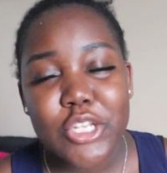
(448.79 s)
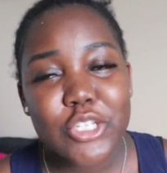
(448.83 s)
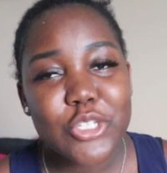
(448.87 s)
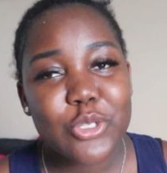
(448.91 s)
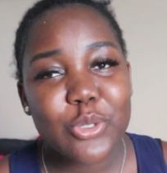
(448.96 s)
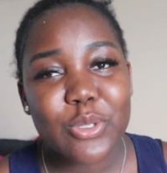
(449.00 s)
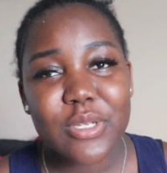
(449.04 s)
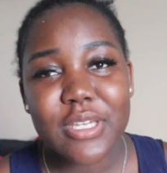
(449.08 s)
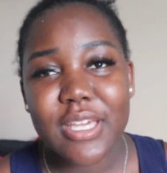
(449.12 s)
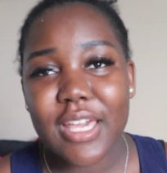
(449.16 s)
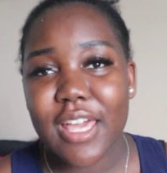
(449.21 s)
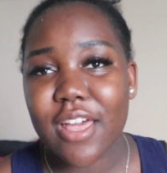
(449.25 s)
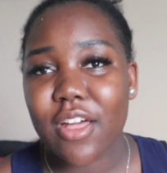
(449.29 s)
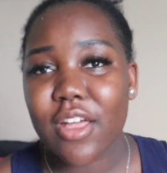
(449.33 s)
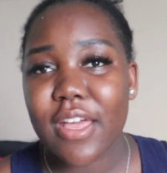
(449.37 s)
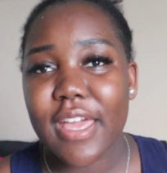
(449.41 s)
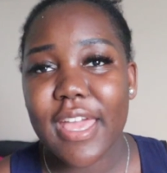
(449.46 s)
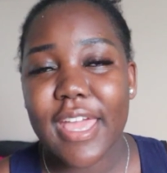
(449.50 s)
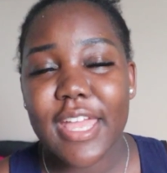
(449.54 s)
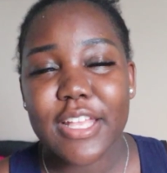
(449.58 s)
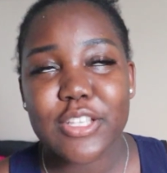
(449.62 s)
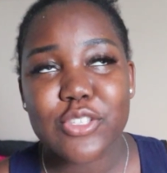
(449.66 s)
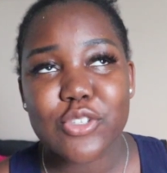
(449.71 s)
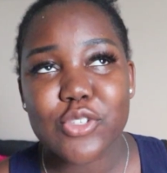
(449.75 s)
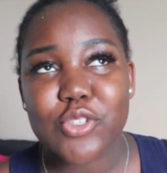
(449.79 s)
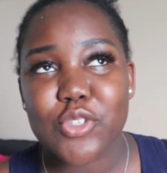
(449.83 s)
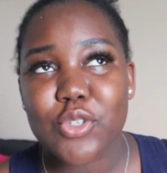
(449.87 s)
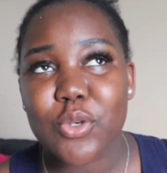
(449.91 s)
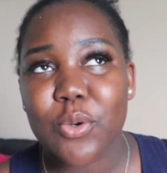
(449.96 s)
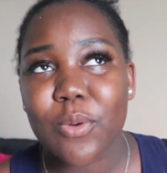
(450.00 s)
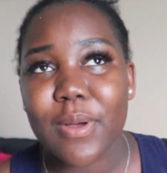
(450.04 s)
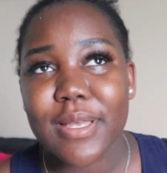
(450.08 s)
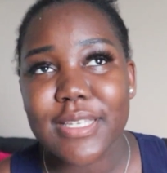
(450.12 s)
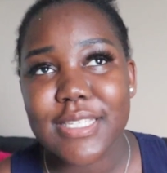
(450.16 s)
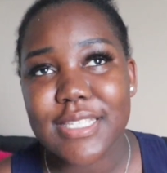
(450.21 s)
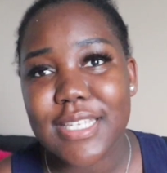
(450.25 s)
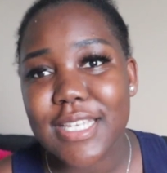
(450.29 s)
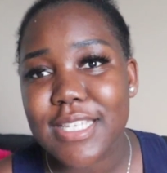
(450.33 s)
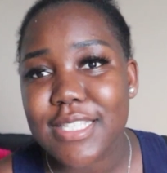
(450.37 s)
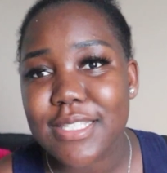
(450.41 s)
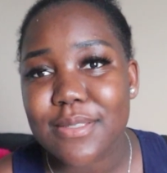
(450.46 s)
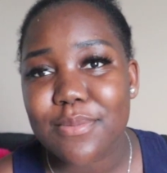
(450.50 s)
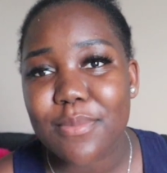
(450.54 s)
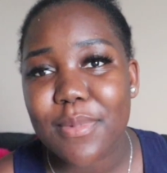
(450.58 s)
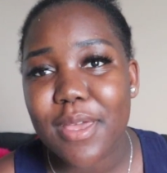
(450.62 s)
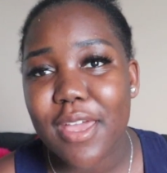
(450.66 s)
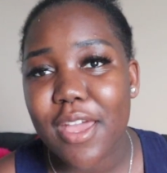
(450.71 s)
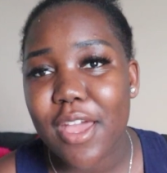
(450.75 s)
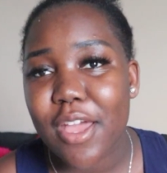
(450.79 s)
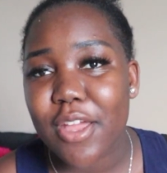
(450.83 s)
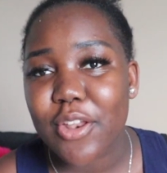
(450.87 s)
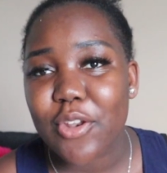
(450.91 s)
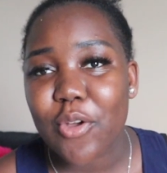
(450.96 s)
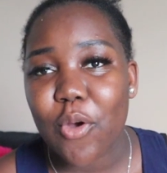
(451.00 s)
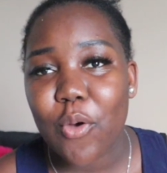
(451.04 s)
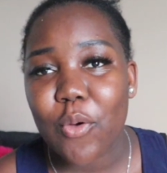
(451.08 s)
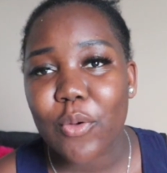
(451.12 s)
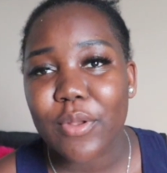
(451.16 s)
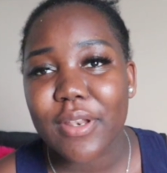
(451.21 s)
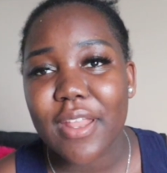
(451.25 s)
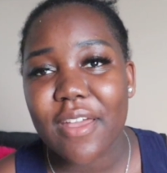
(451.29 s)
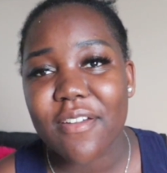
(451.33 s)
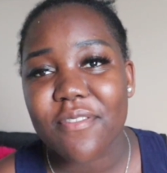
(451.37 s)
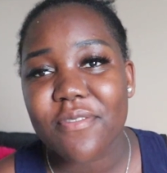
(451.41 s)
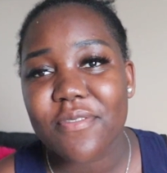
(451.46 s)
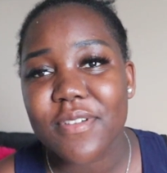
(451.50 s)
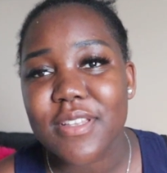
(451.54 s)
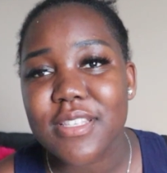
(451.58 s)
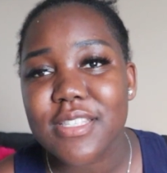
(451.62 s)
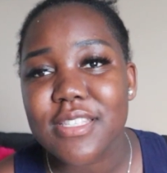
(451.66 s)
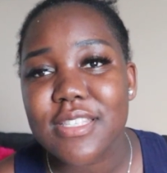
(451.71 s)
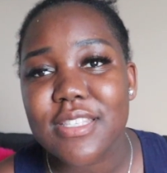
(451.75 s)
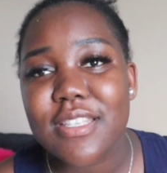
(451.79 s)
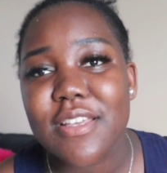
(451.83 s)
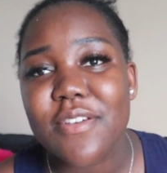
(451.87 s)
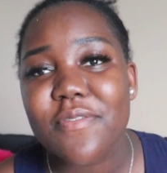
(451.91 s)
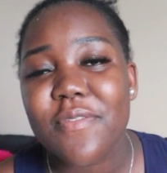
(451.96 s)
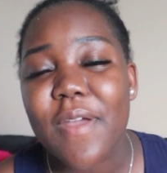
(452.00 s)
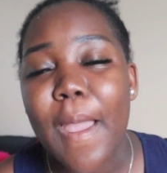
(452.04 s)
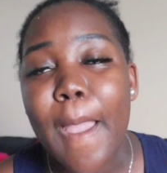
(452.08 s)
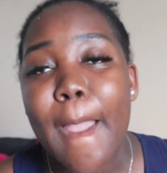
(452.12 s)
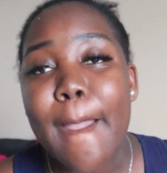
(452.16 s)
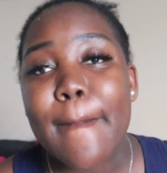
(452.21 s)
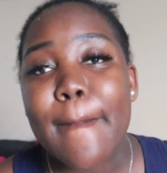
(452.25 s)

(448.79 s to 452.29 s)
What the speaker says: doing head to toe assessment and all that fun stuff.